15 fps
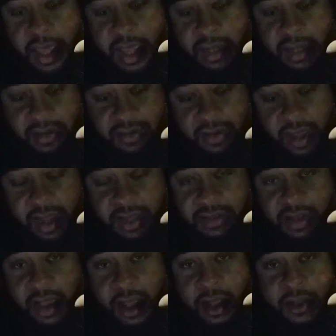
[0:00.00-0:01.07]
At the same
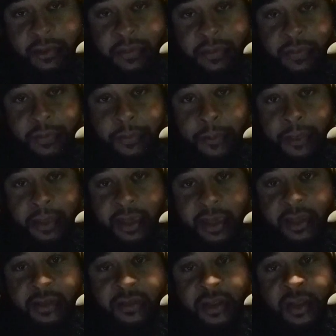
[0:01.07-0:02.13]
time,
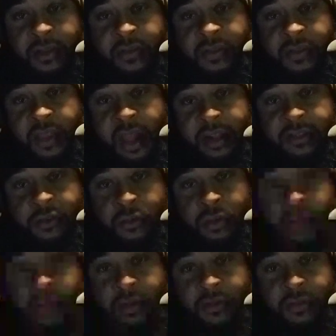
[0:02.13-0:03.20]
he's attached to
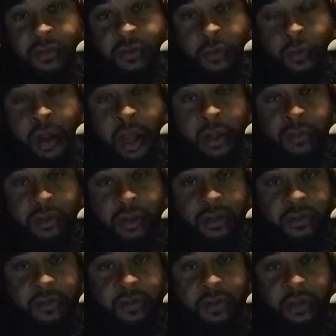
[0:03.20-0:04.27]
his
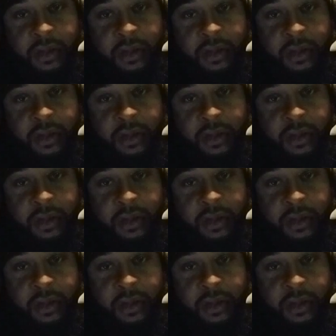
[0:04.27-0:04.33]
surroundings.